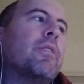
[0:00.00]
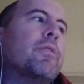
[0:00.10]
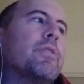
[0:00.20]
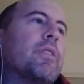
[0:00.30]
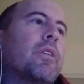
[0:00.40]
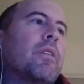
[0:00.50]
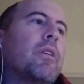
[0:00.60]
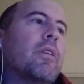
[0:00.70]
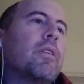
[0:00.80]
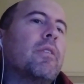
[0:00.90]
There's
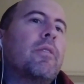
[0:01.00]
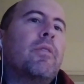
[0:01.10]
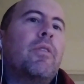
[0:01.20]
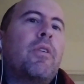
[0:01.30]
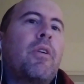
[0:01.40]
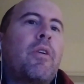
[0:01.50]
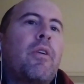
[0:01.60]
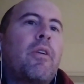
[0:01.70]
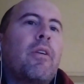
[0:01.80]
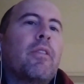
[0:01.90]
a
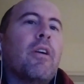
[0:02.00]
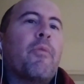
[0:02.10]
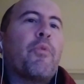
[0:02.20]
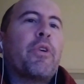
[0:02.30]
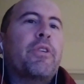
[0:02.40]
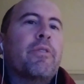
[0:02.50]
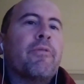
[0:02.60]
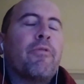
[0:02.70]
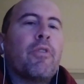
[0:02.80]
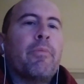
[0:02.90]
lot more
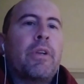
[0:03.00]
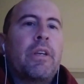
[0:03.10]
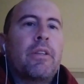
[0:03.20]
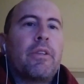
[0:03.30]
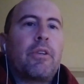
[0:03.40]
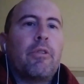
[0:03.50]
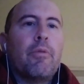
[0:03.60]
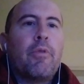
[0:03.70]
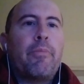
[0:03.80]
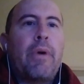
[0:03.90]
uniformity in the
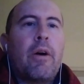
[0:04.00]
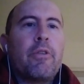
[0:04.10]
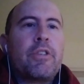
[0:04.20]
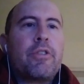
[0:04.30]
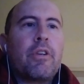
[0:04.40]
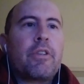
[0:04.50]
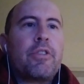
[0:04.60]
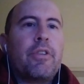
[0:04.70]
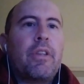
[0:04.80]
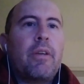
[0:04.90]
global power
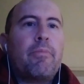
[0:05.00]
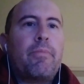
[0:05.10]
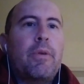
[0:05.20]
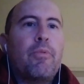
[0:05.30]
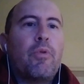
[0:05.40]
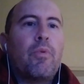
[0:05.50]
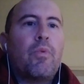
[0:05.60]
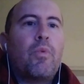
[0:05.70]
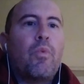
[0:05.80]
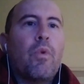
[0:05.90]
structure than people